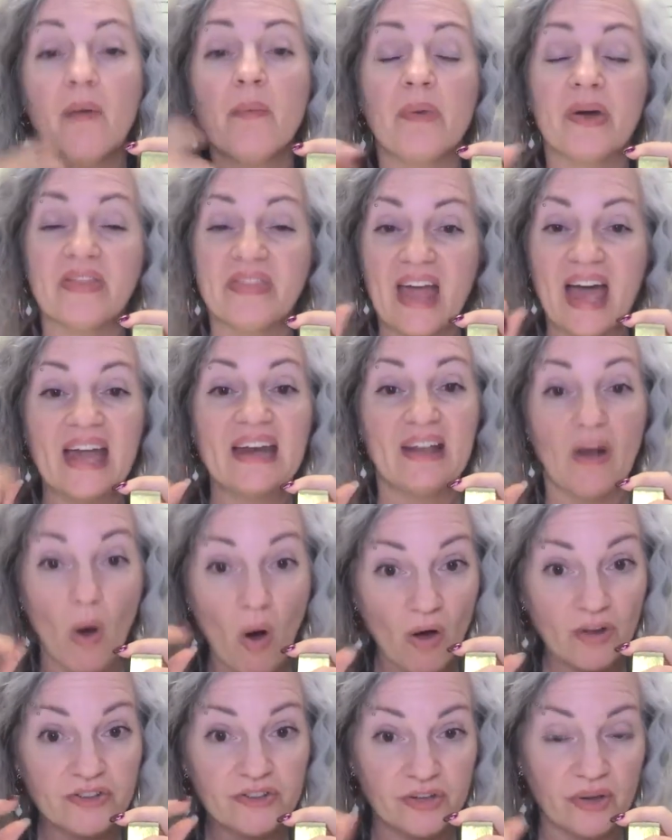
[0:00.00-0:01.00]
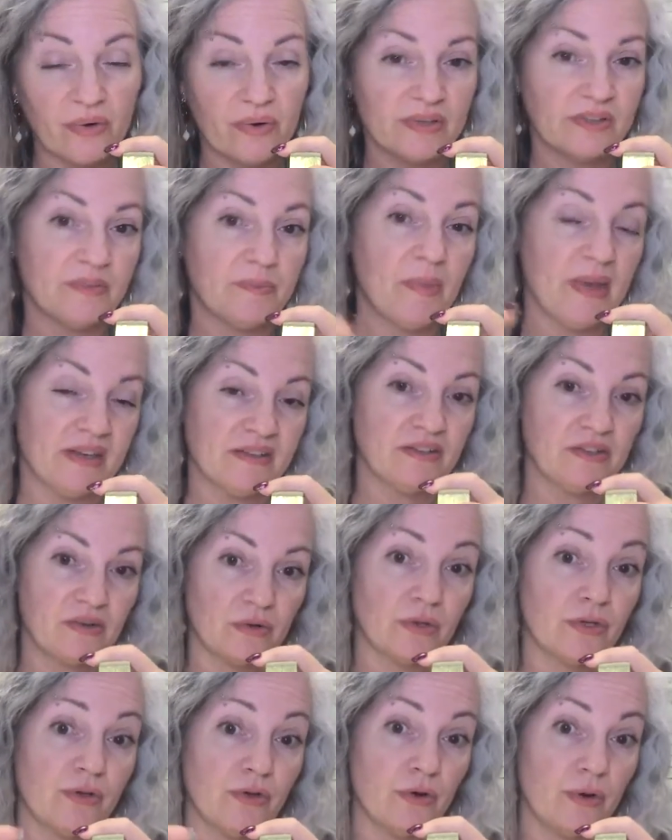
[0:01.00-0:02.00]
But that also is based
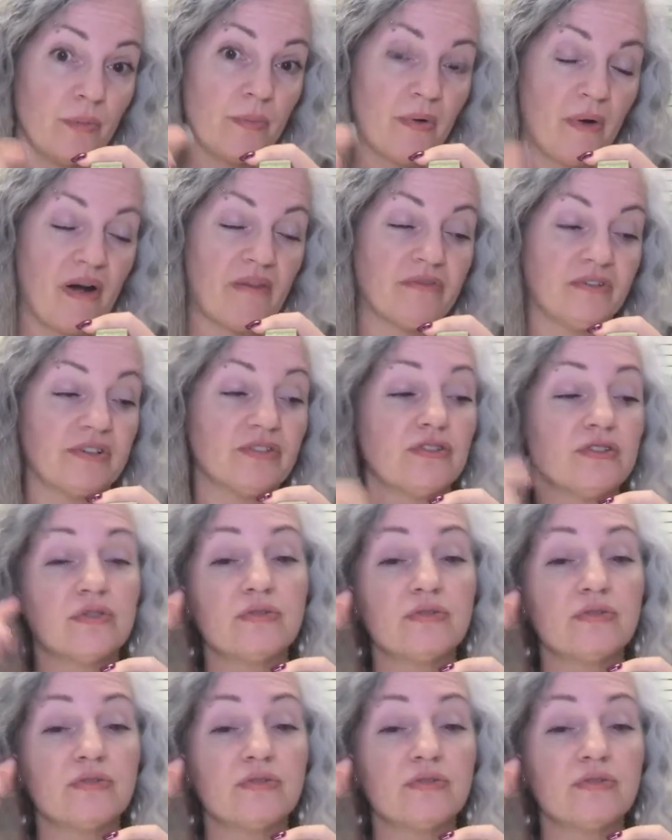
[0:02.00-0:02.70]
on your preference.